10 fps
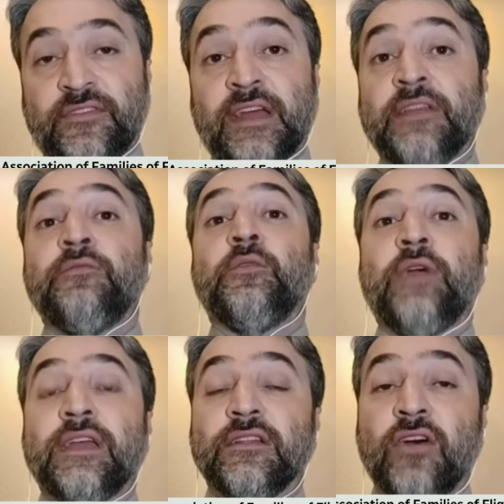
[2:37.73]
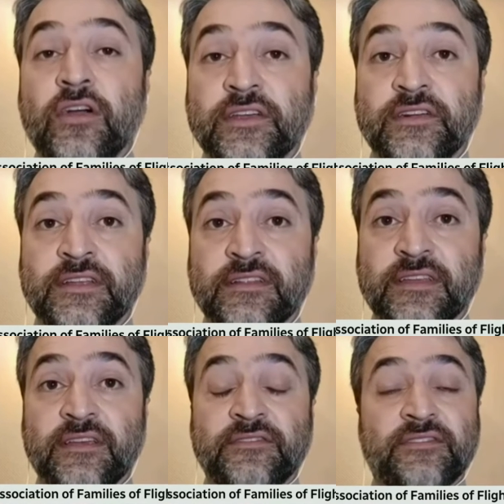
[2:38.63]
And if we wait longer than
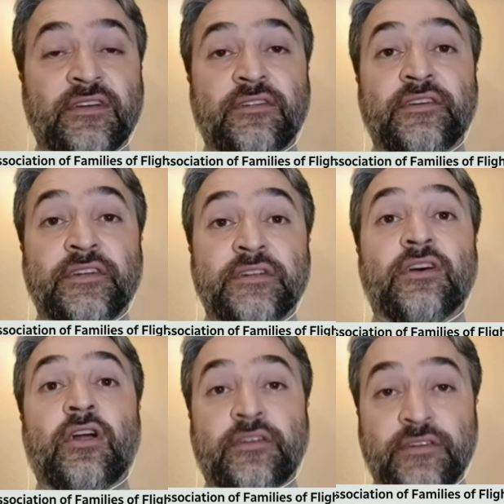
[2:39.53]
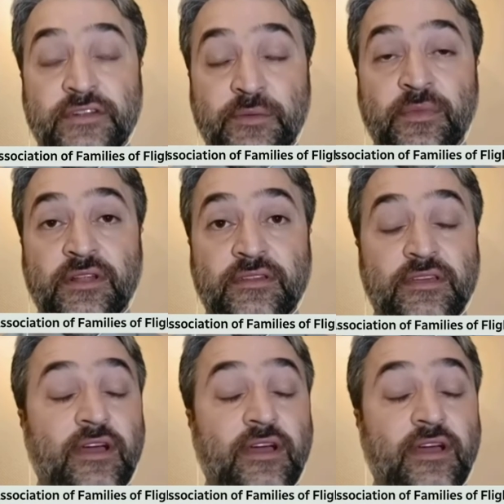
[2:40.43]
this, it's going to hurt our credibility.